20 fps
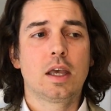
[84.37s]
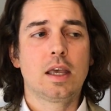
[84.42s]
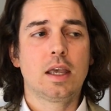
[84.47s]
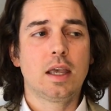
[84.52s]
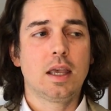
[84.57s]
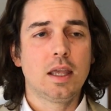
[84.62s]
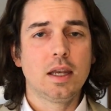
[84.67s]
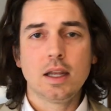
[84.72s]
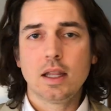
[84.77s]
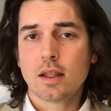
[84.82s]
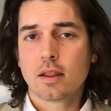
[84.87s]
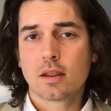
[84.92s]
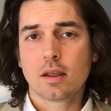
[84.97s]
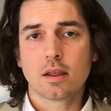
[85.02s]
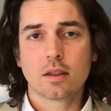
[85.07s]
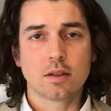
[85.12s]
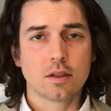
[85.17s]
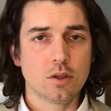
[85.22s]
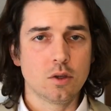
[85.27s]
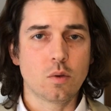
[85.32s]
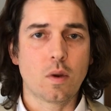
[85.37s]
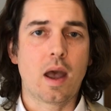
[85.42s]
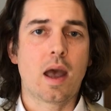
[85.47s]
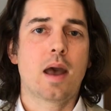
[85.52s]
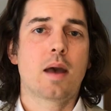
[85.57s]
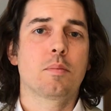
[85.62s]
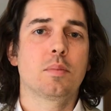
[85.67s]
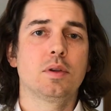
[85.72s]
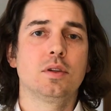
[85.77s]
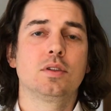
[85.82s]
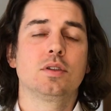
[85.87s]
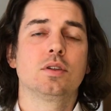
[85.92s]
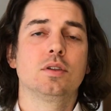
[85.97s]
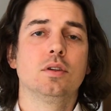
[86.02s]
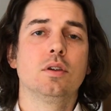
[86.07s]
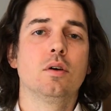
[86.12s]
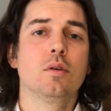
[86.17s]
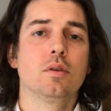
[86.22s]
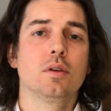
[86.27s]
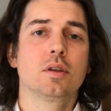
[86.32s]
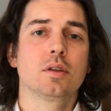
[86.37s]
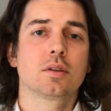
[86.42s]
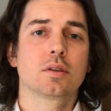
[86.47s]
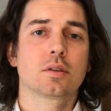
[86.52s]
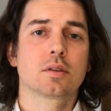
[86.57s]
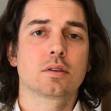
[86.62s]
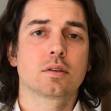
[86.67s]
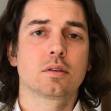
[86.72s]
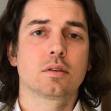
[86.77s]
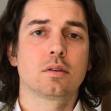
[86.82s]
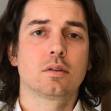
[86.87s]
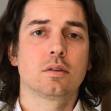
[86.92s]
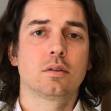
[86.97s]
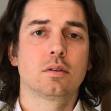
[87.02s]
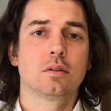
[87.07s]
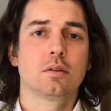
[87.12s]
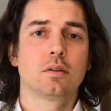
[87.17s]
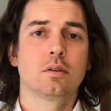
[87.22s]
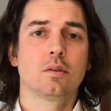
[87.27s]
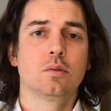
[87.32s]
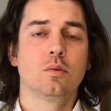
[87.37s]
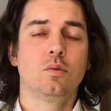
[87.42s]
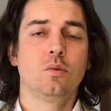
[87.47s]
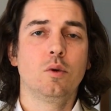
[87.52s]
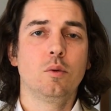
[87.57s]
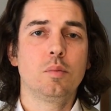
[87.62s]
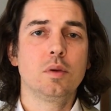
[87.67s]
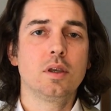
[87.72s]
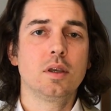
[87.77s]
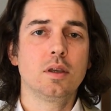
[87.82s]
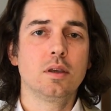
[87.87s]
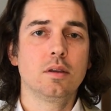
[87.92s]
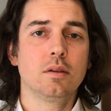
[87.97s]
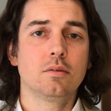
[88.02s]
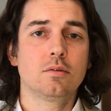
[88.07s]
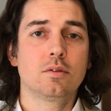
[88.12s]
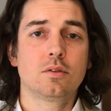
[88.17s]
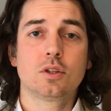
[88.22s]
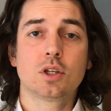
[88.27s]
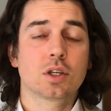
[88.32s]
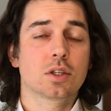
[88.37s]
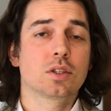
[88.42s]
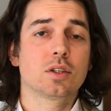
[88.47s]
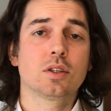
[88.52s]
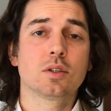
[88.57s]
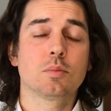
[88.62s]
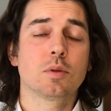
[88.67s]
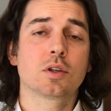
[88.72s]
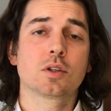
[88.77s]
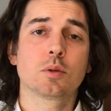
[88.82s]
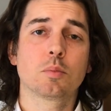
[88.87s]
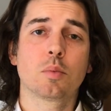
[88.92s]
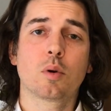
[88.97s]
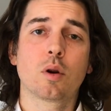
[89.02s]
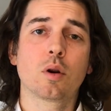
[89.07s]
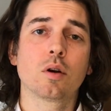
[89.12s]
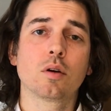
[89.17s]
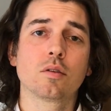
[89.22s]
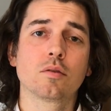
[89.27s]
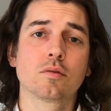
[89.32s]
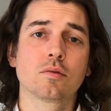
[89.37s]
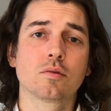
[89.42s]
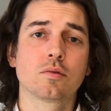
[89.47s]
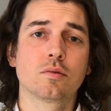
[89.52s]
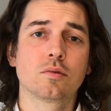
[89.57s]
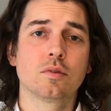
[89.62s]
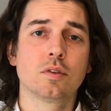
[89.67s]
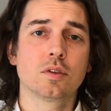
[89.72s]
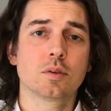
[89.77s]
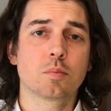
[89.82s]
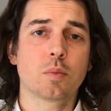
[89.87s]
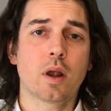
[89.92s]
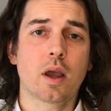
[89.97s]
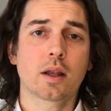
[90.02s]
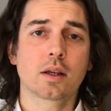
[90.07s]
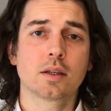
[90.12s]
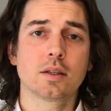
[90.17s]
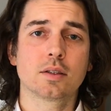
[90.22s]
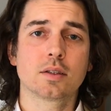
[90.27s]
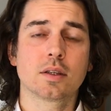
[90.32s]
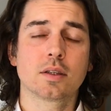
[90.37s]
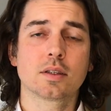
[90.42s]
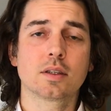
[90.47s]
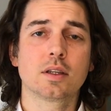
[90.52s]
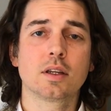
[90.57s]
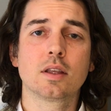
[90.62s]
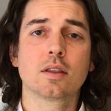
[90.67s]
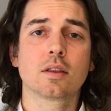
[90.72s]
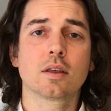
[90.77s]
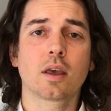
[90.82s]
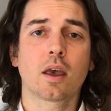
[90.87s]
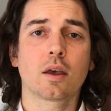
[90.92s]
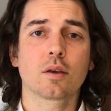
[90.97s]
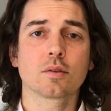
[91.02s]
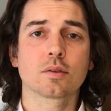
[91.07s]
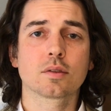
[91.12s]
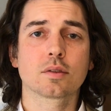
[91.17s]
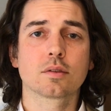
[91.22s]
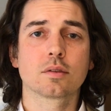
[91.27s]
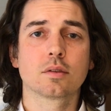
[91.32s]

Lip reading: anything that you happen to notice will be just as much a part of this practice as anything else.